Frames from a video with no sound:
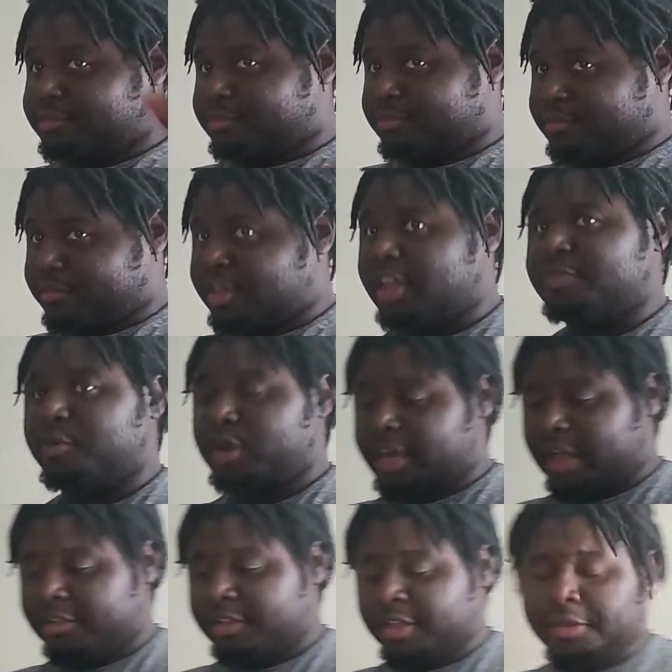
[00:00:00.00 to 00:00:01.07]
Just put it
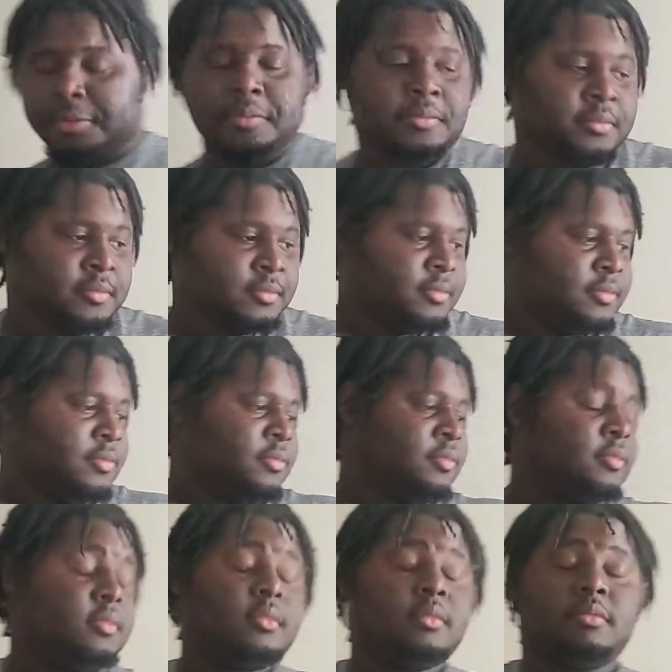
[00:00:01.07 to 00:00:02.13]
out there.
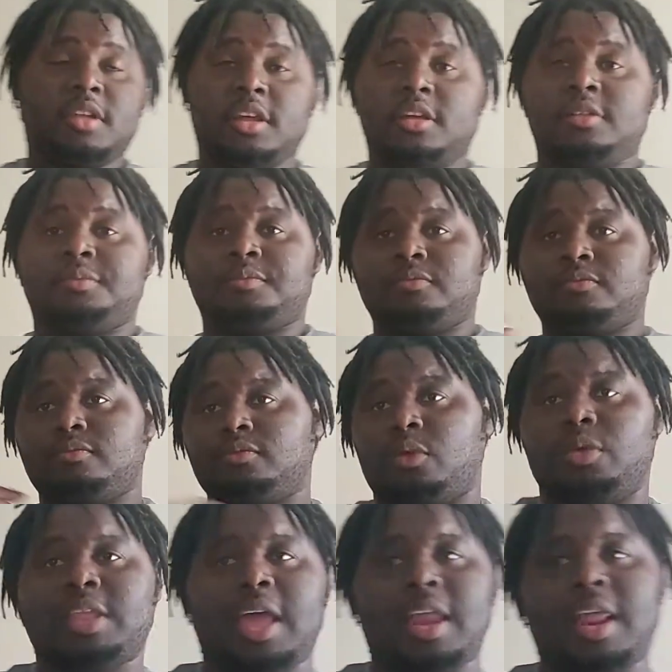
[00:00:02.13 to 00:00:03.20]
So
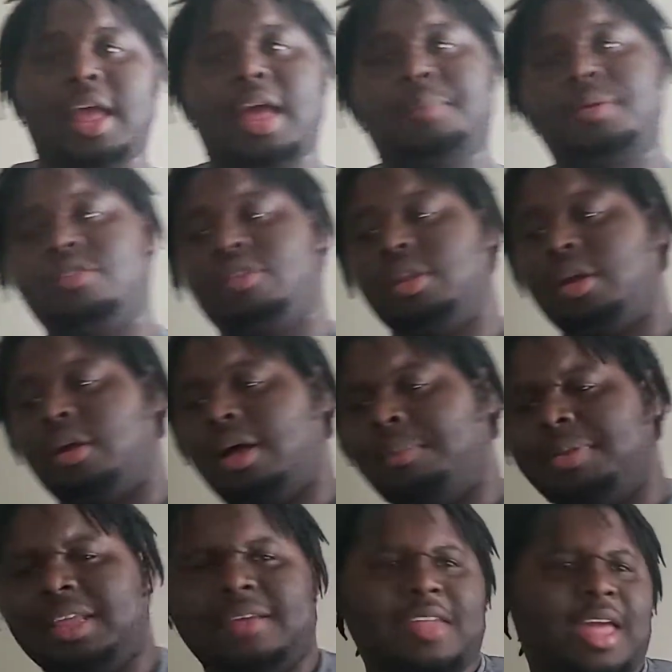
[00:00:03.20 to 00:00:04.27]
when that happens, you know, I
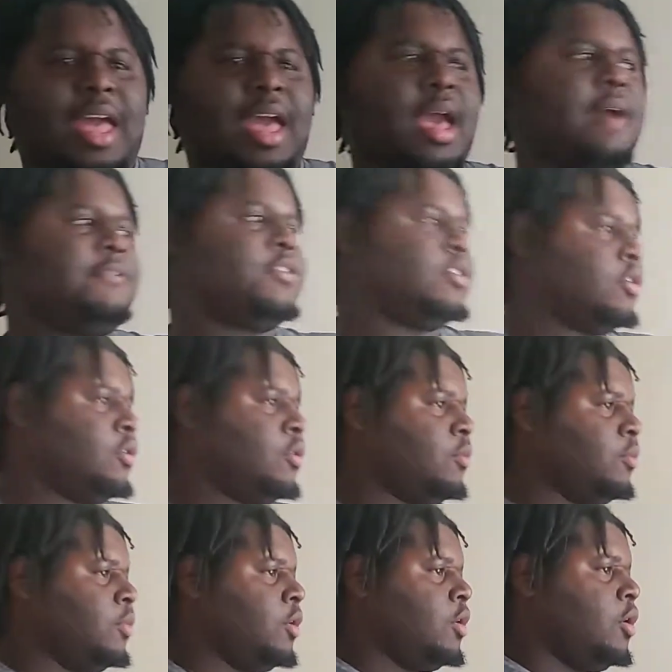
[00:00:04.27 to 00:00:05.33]
believe that
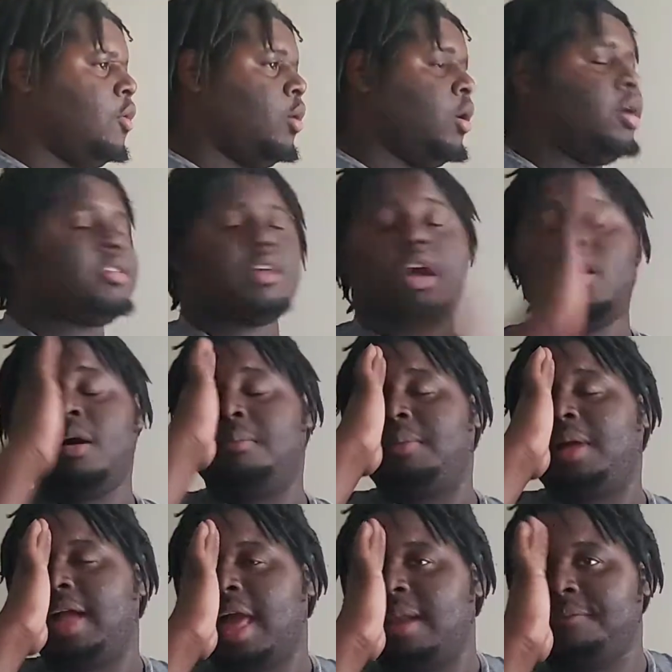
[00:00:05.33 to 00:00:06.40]
afterwards, oh
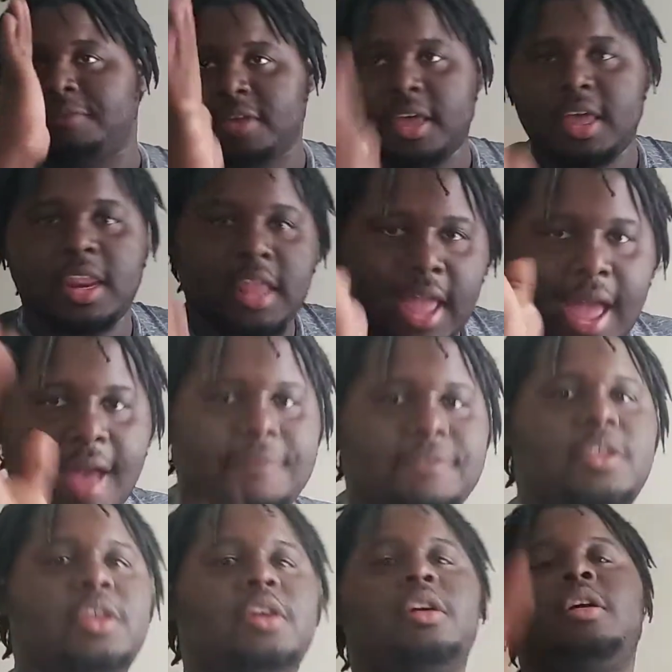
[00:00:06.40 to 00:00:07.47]
my God, I'm forgetting,
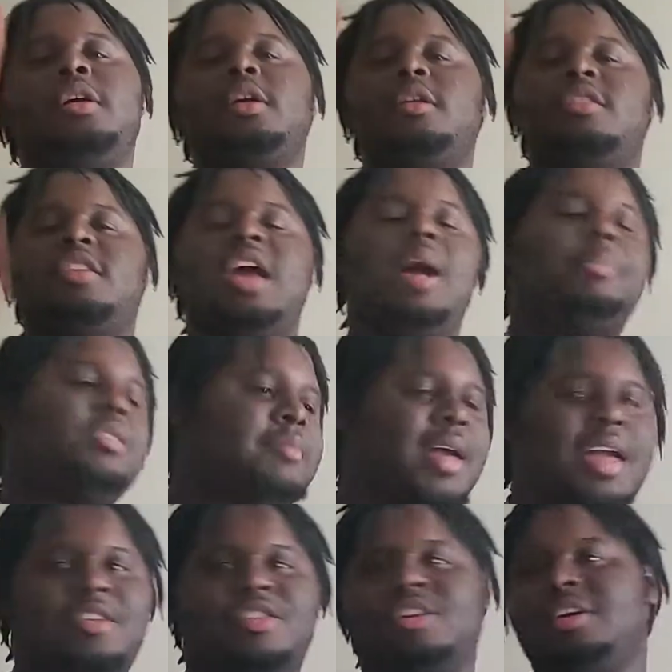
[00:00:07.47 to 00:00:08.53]
after Ciampa's
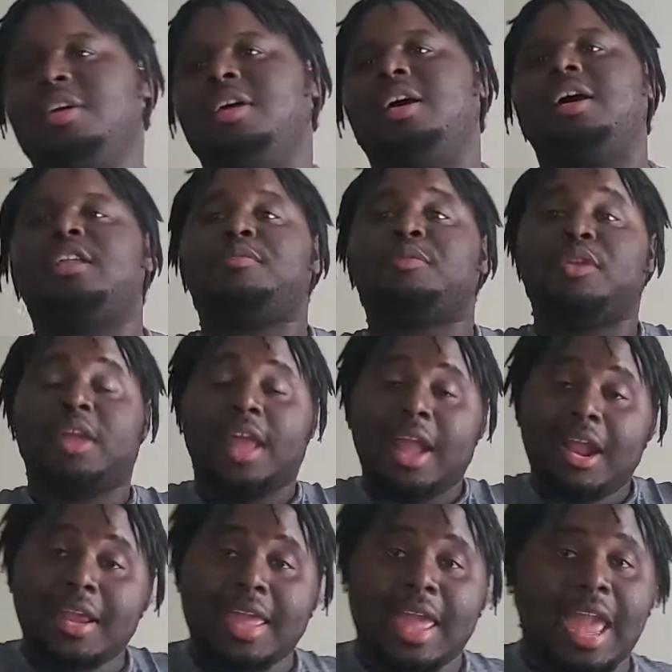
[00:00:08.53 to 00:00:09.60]
match, Undisputed
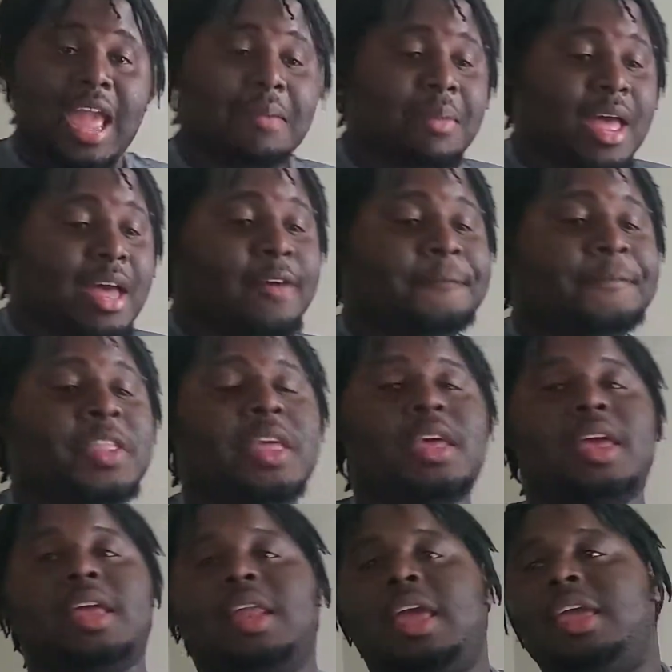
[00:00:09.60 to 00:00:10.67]
Era came out,
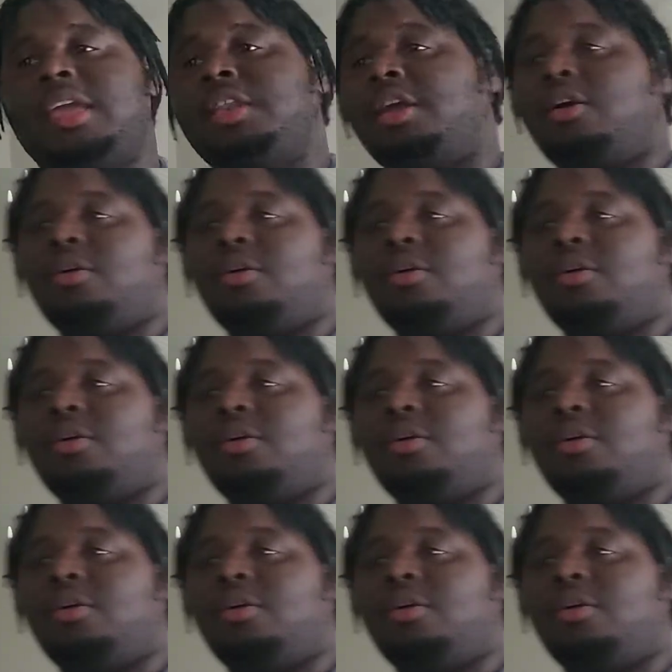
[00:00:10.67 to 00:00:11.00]
and they, you know,